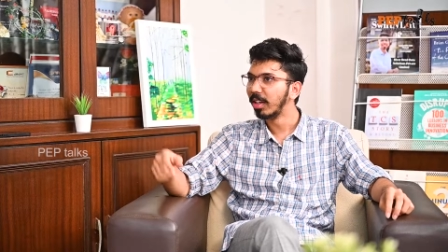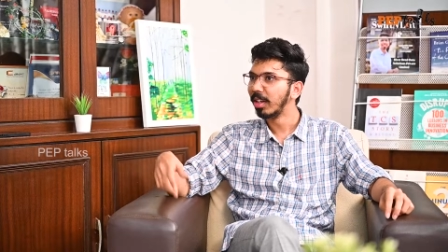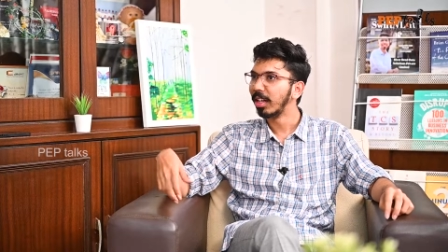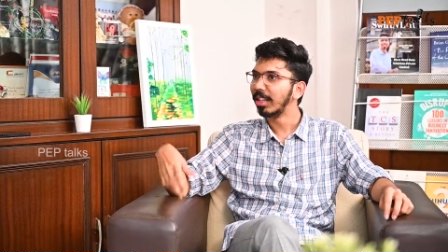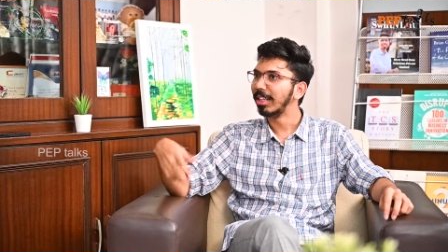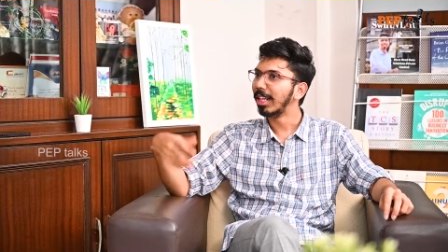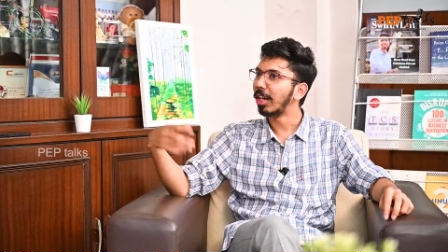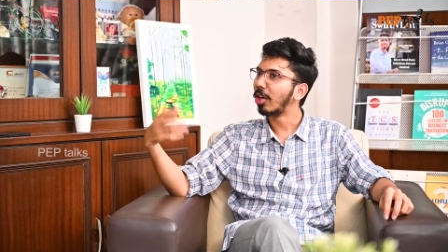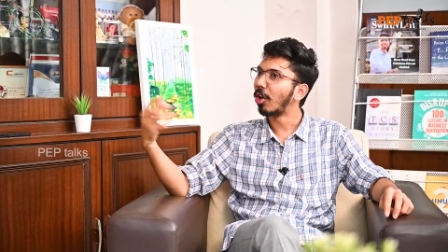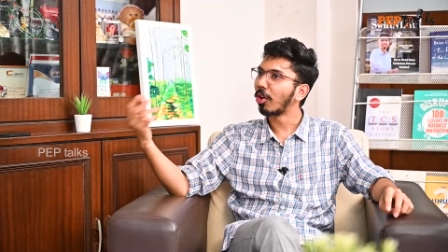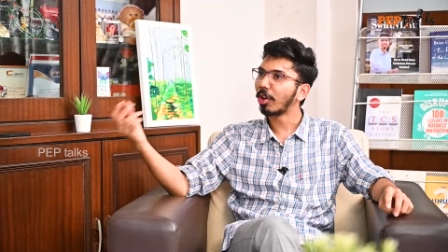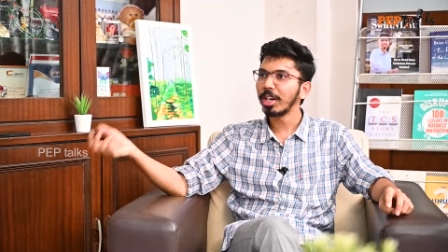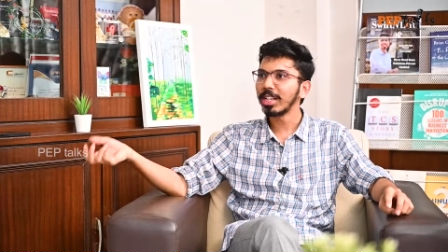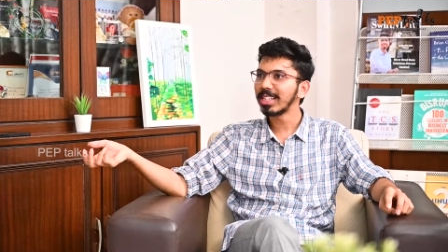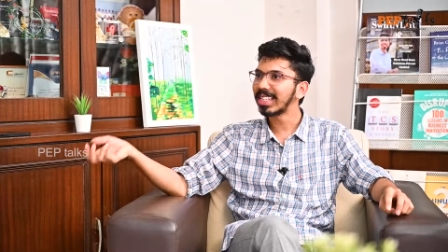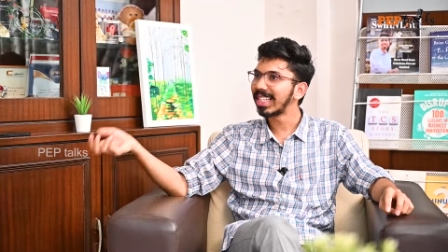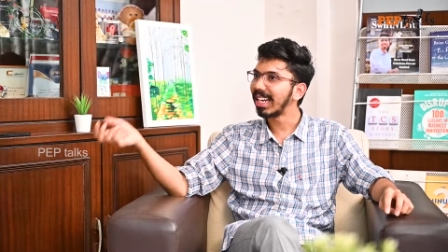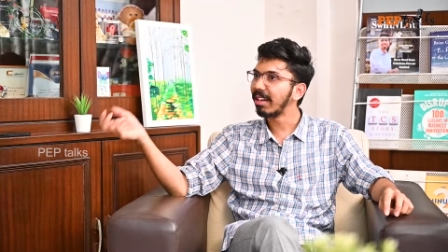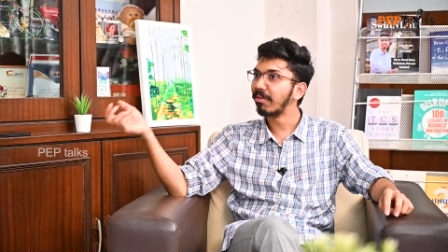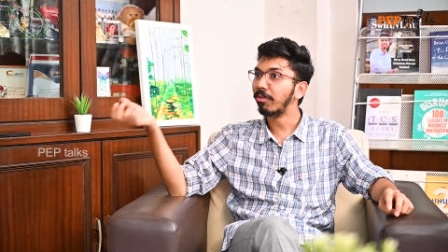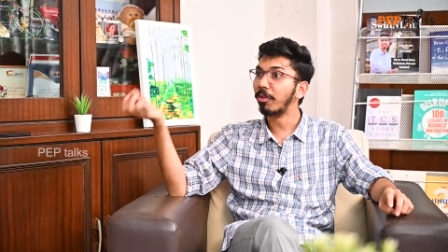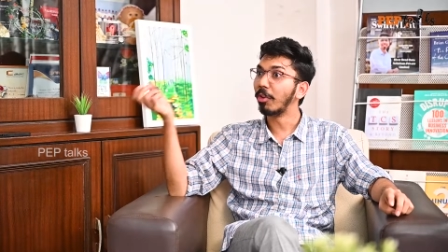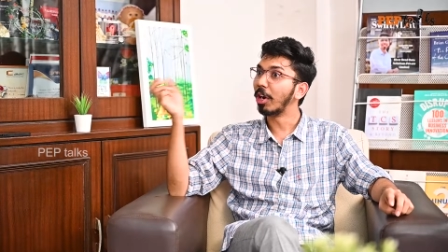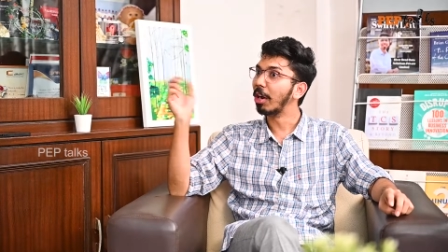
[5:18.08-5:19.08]
They're not going to
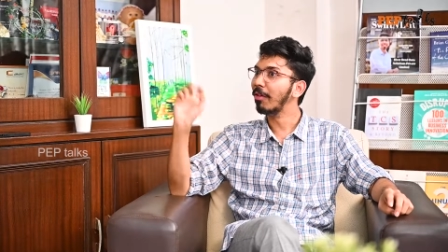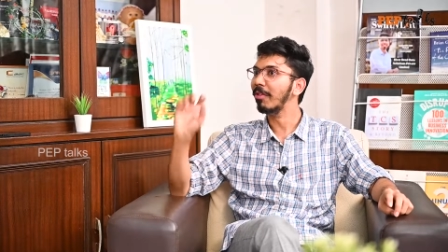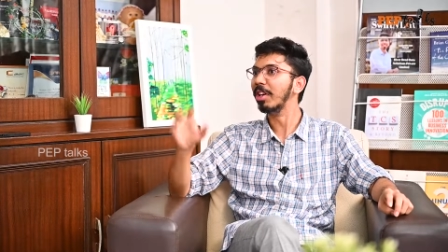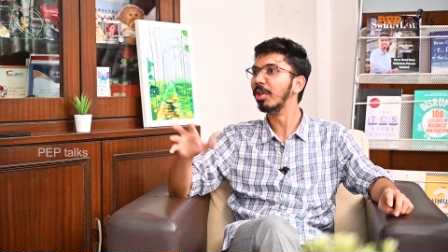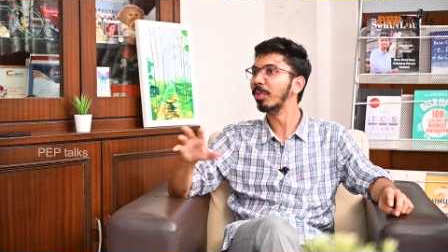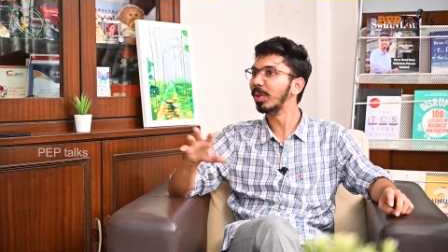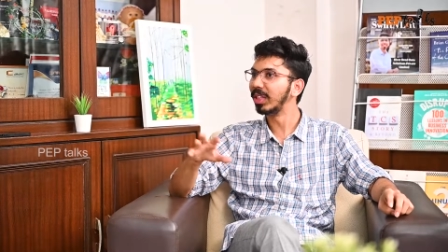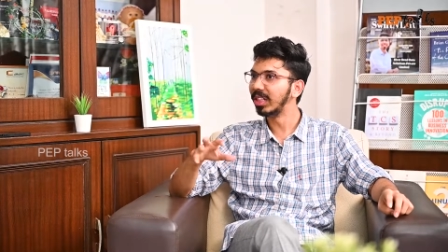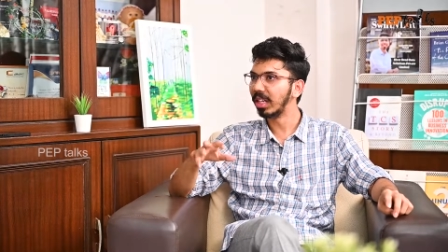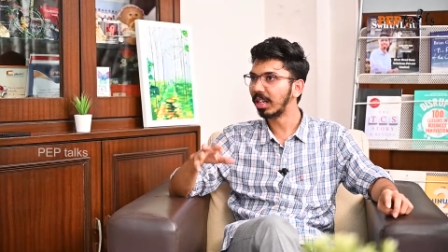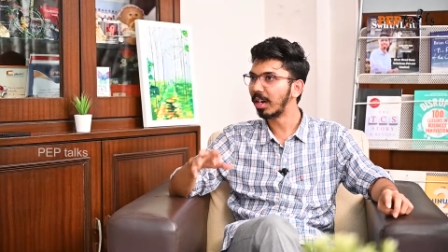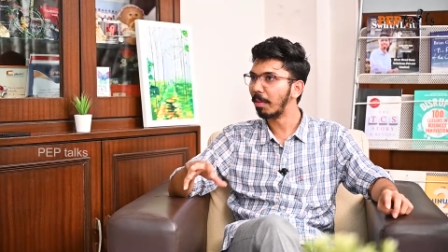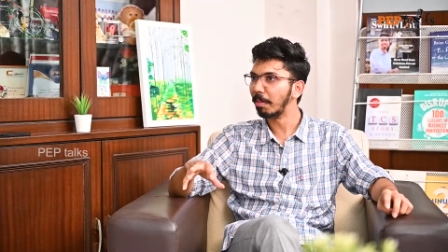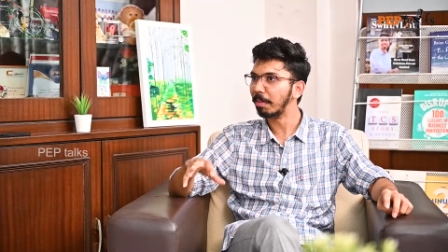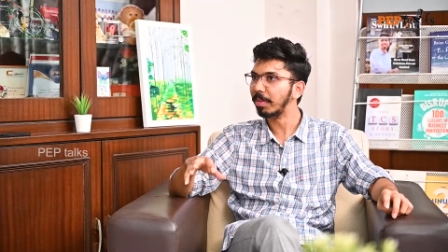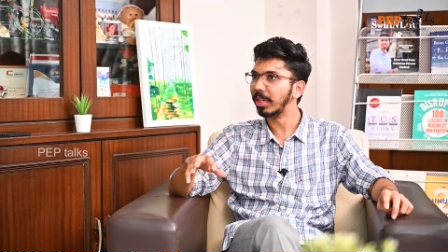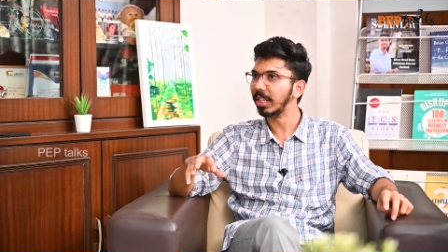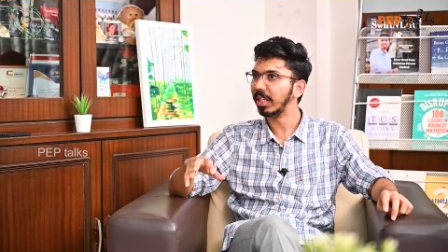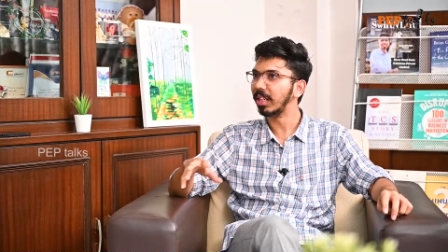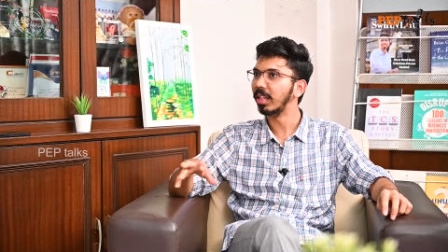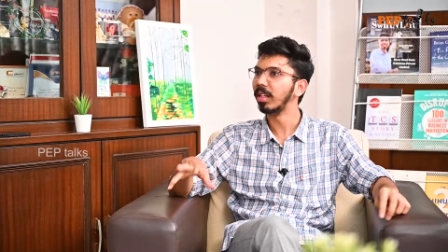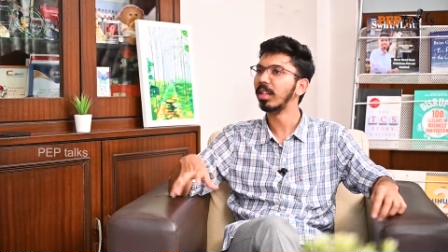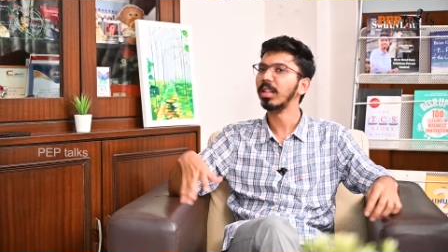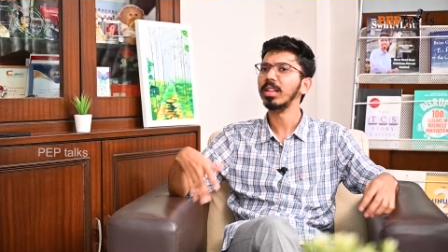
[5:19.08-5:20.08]
stay forever with the
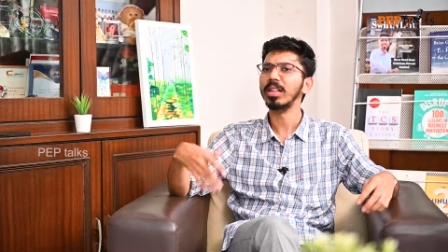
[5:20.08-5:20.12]
company.